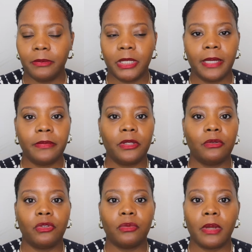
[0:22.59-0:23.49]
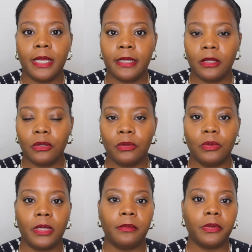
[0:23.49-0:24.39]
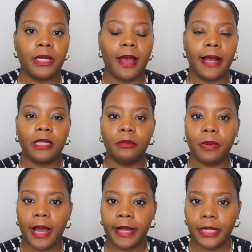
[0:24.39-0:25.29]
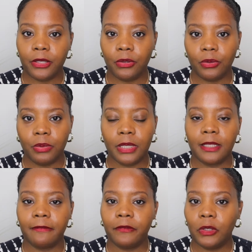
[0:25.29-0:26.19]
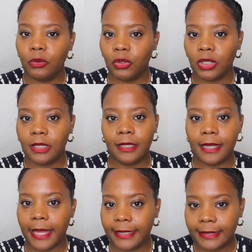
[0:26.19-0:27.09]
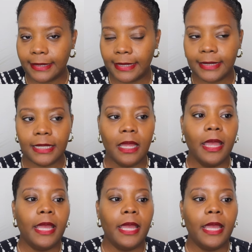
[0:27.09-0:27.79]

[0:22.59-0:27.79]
Sometimes they're draining you, they're preoccupying you with confusion and nonsense.